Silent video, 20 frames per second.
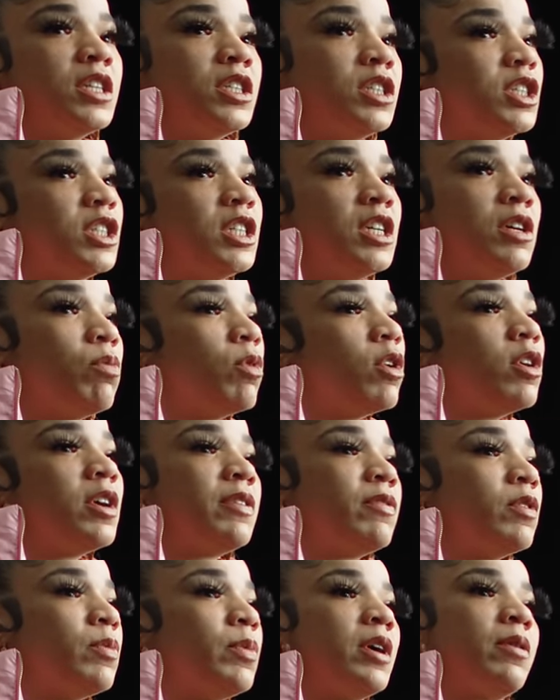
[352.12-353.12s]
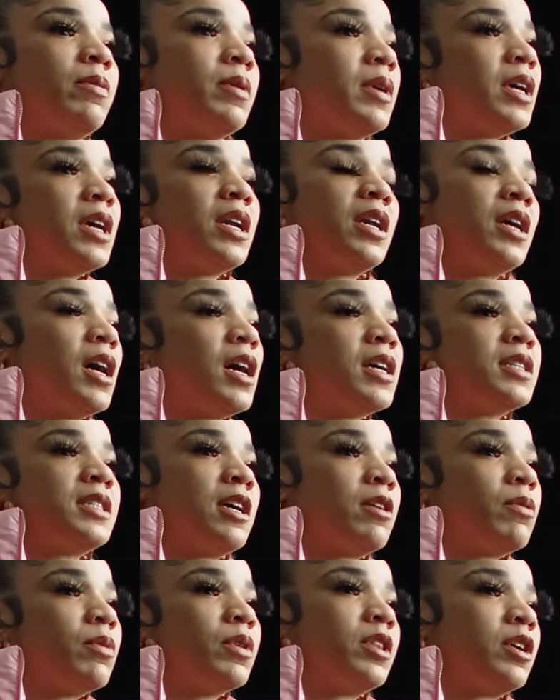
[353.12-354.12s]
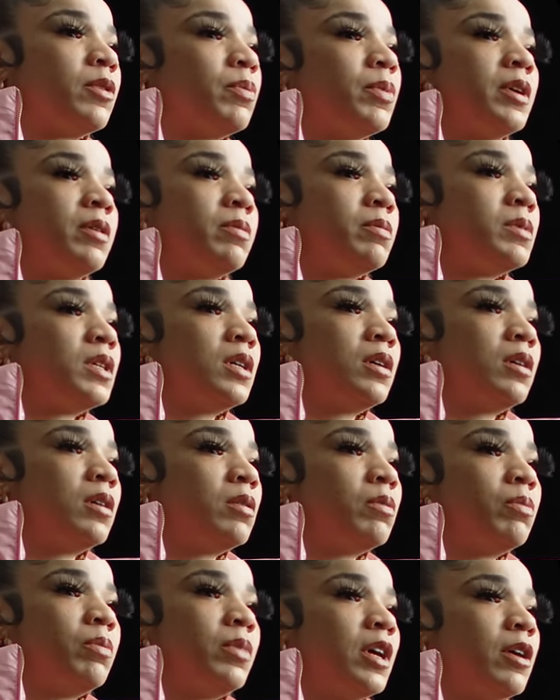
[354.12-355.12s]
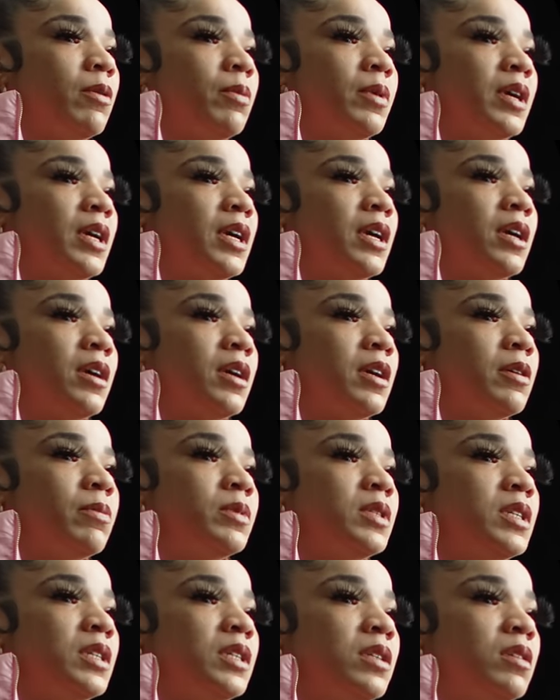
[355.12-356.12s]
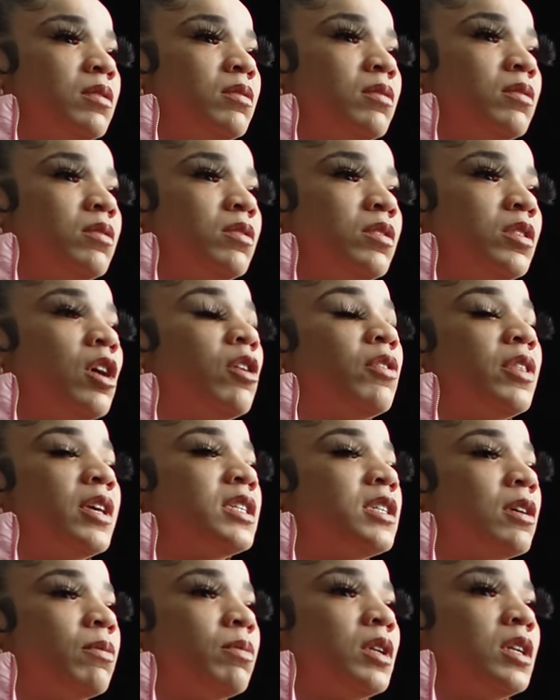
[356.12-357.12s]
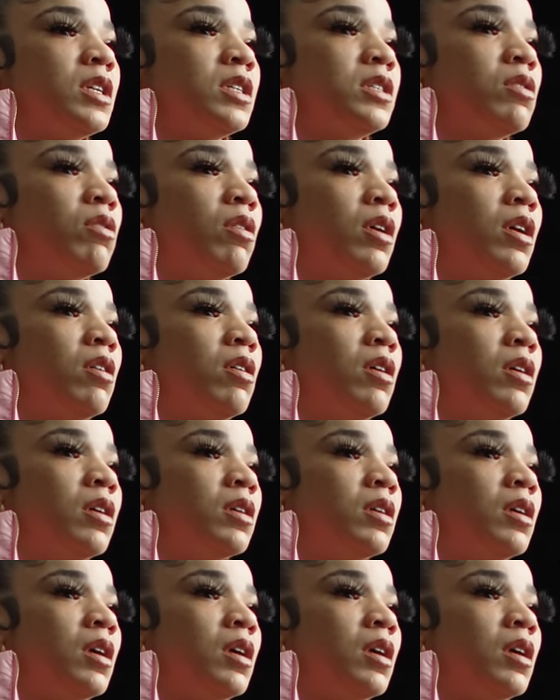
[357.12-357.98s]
she won't even be able to get in contact with her pimp to be able to get him to know that something is going on.